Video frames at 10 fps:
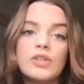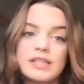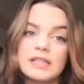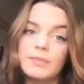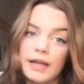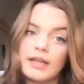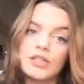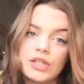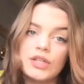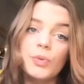just explaining
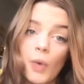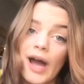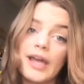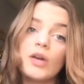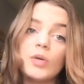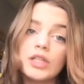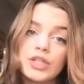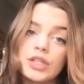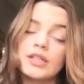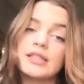to you why I quit
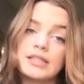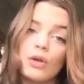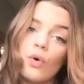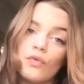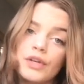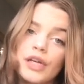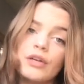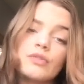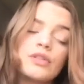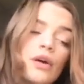cheer. This is the whole video.
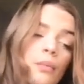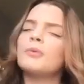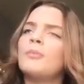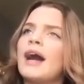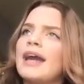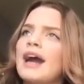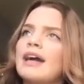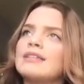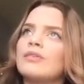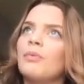So you might
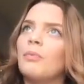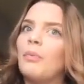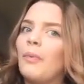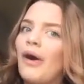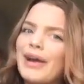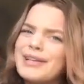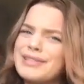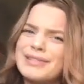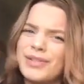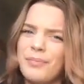ask, why is
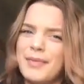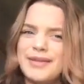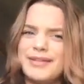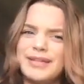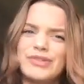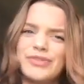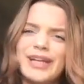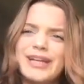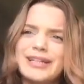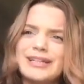it so mentally draining?